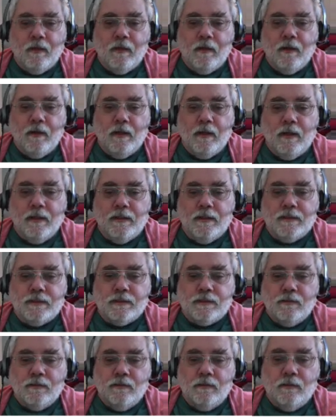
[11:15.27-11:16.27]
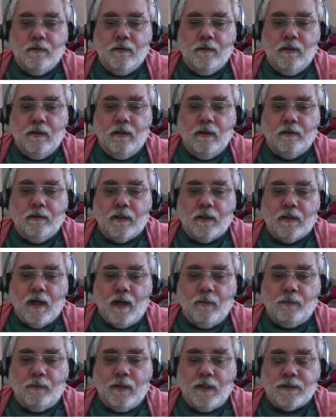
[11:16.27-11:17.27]
is the
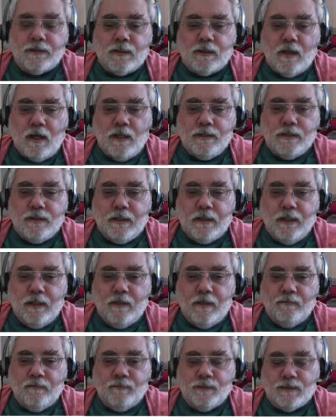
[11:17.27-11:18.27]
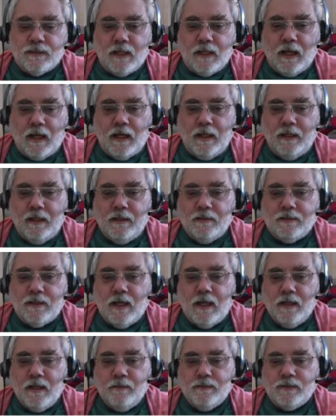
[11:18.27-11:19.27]
complex conjugate of psi
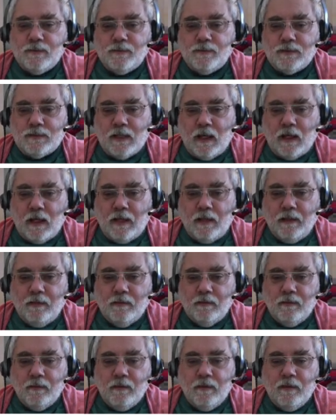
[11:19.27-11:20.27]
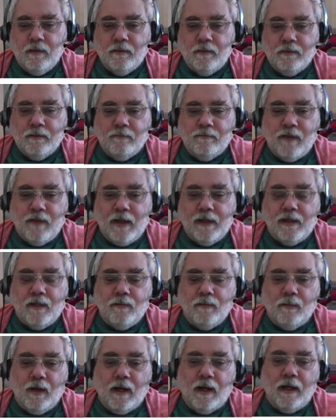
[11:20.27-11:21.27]
times psi
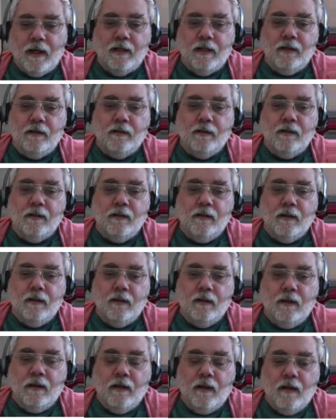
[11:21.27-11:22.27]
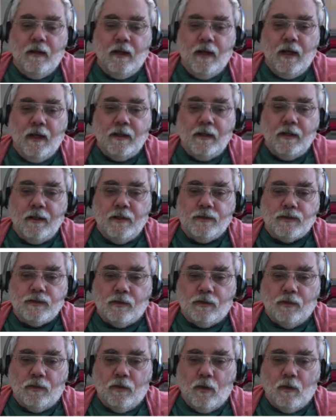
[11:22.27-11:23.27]
divided by an
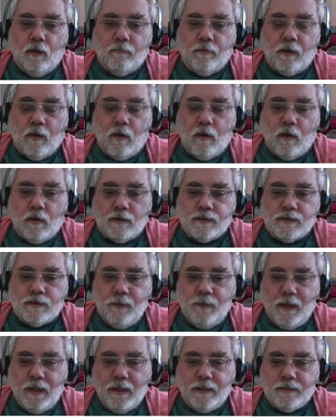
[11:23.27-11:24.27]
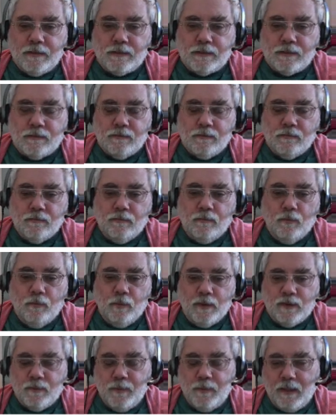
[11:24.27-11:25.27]
integral over all space,
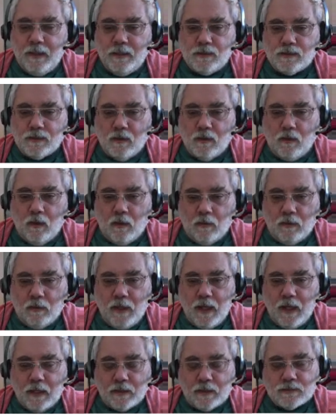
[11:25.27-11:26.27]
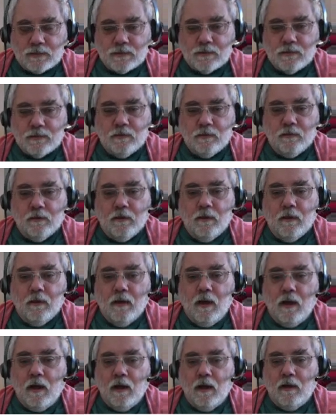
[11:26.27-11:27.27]
which means all x,
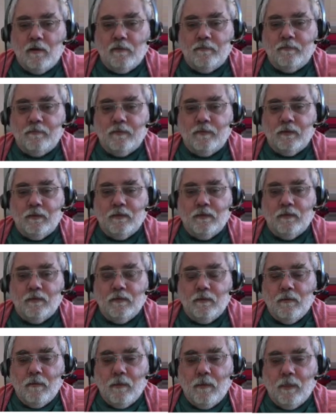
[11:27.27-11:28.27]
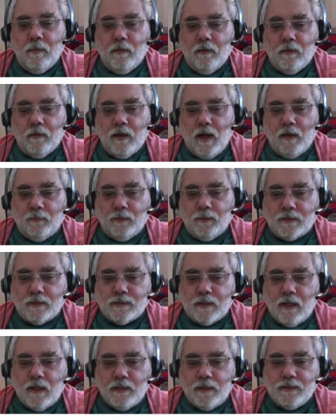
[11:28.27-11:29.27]
of
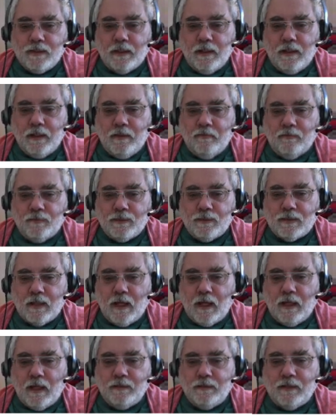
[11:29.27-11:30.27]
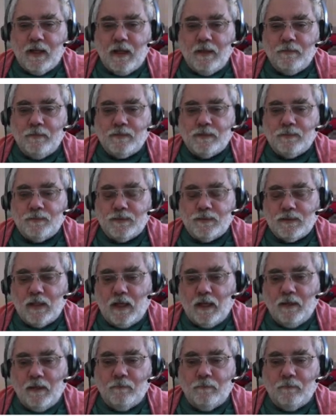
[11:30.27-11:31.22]
complex conjugate of psi times psi.